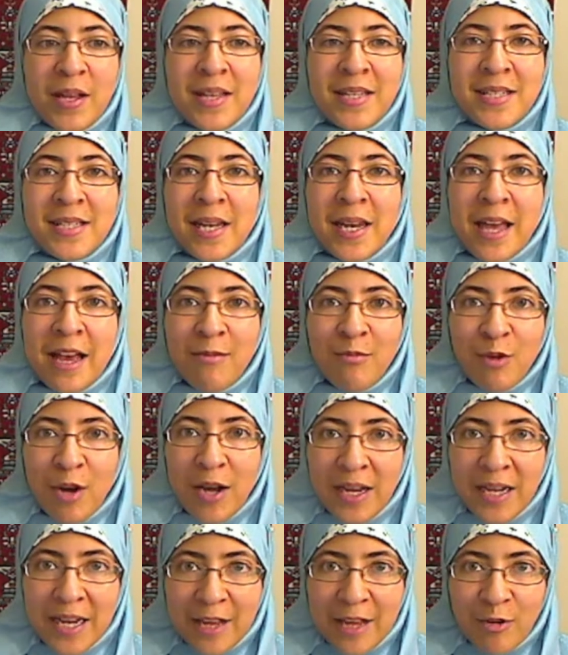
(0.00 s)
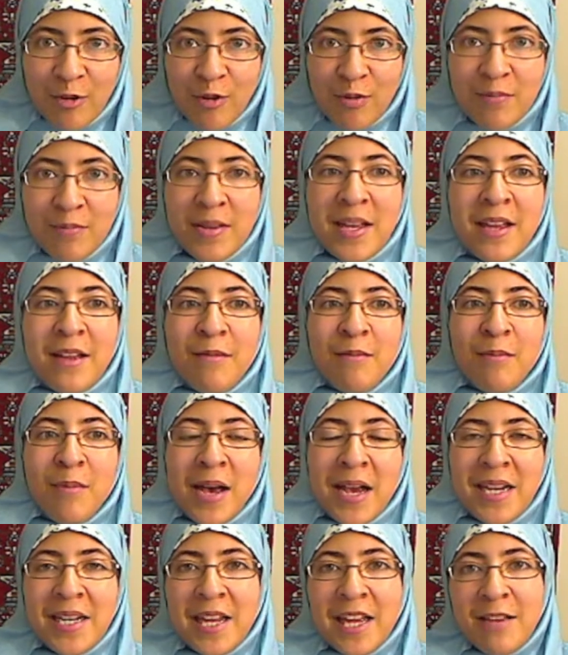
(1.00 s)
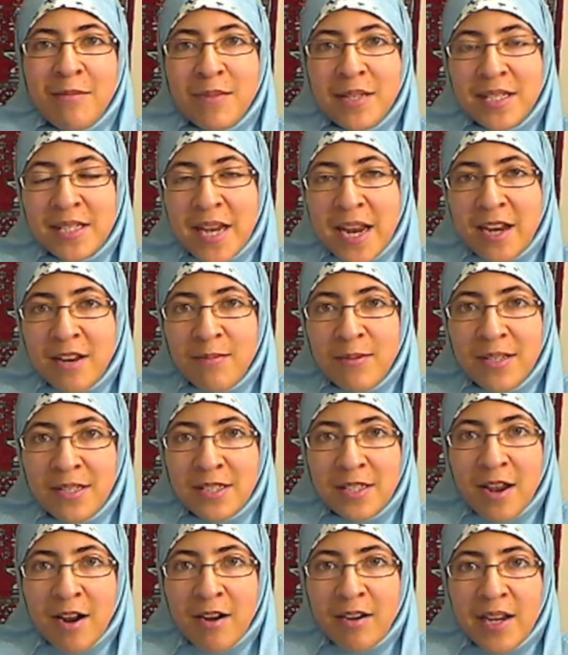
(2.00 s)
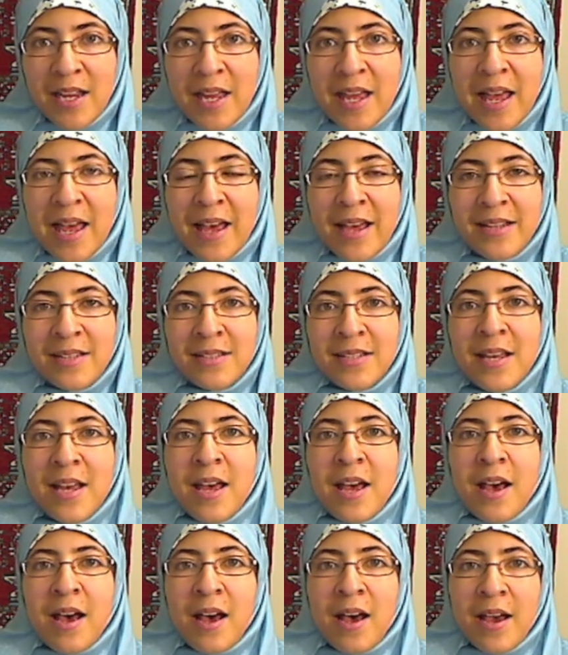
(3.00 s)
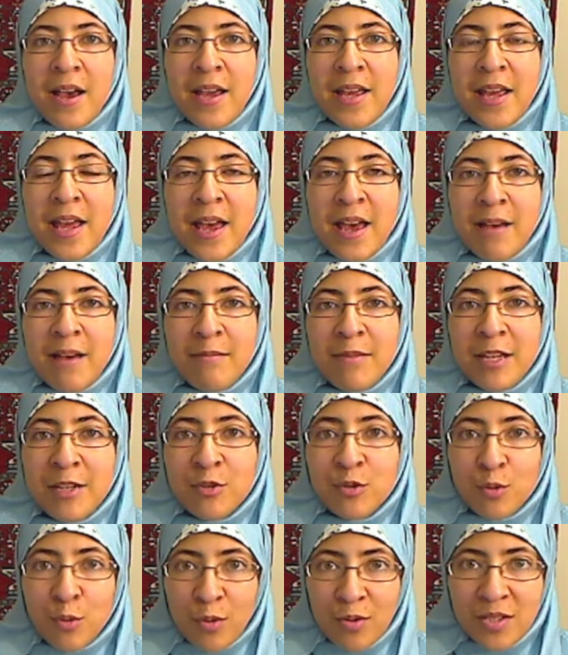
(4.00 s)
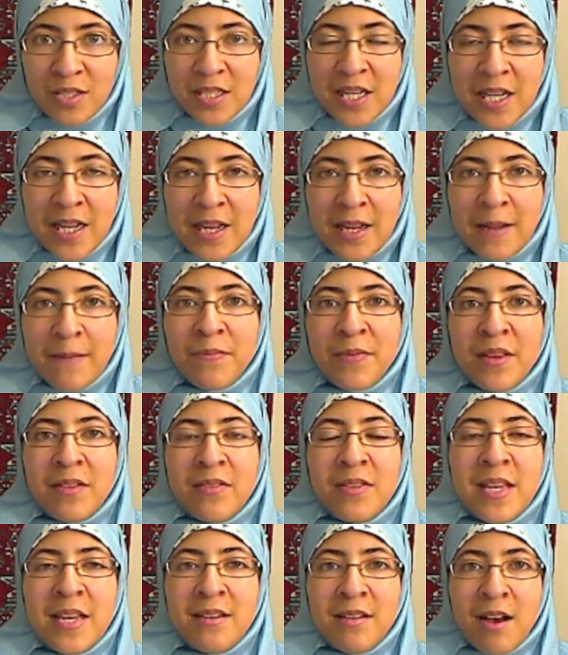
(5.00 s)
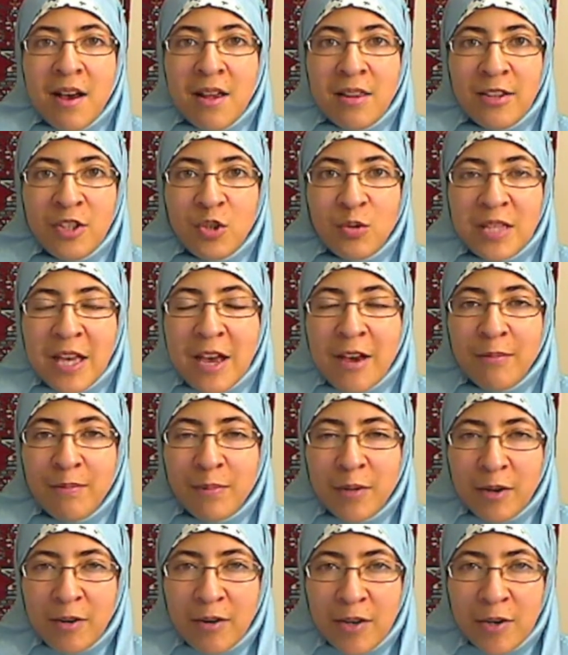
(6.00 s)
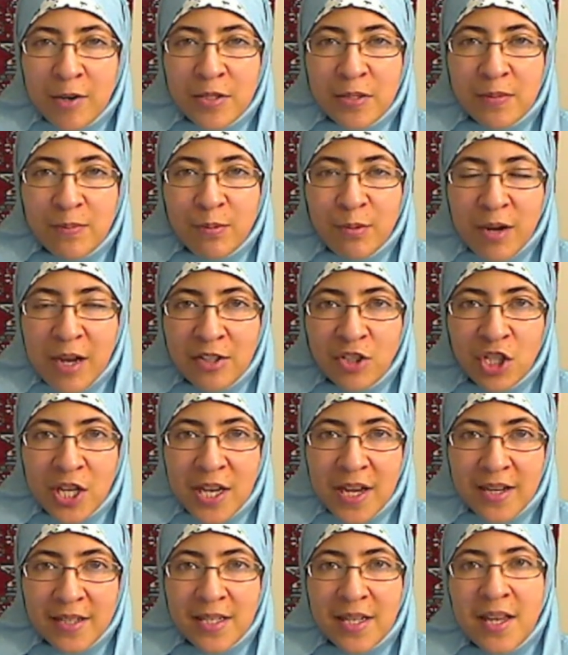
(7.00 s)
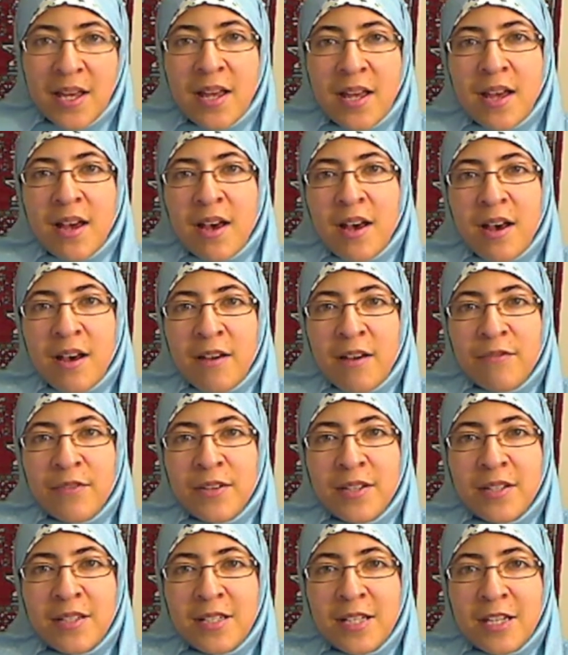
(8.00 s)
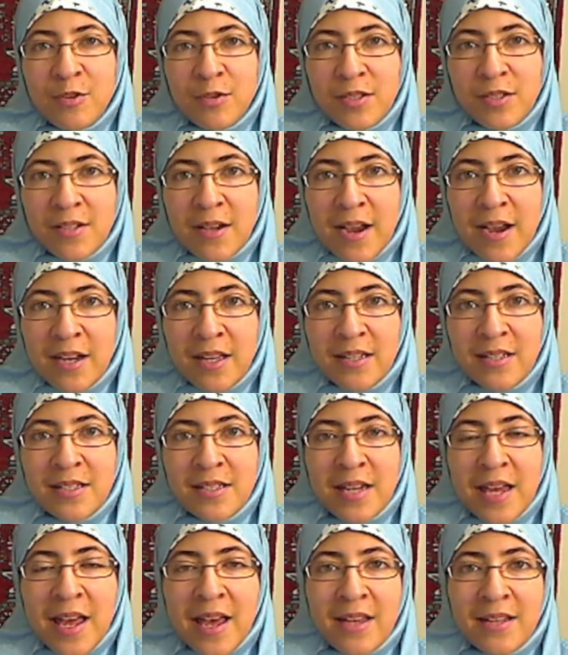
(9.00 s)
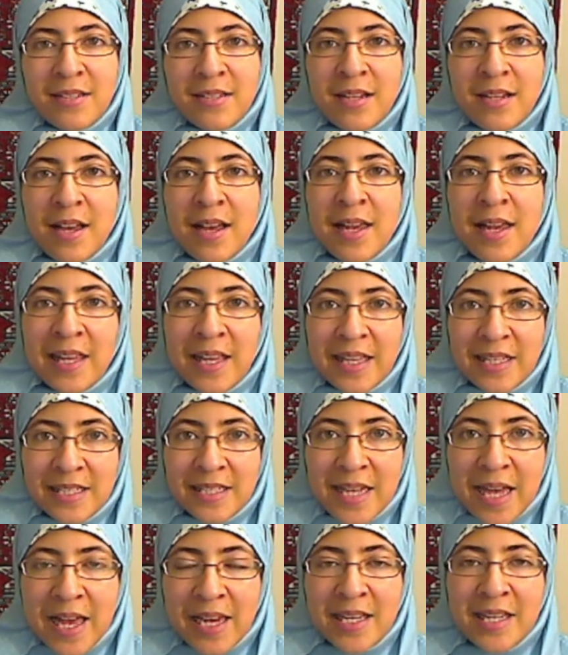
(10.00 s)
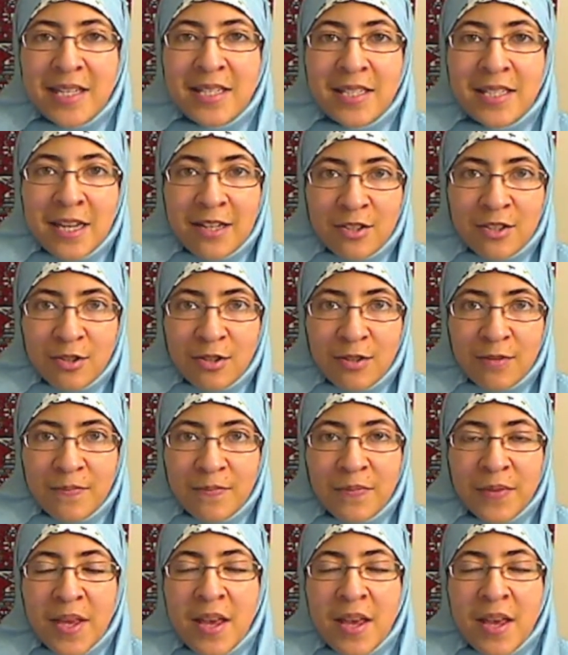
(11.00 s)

Assalamu alaikum. My name is Zaynab Ansari, and I am endorsing the Knowledge Without Barriers project of Seekers Guidance and Al-Ghazali Center.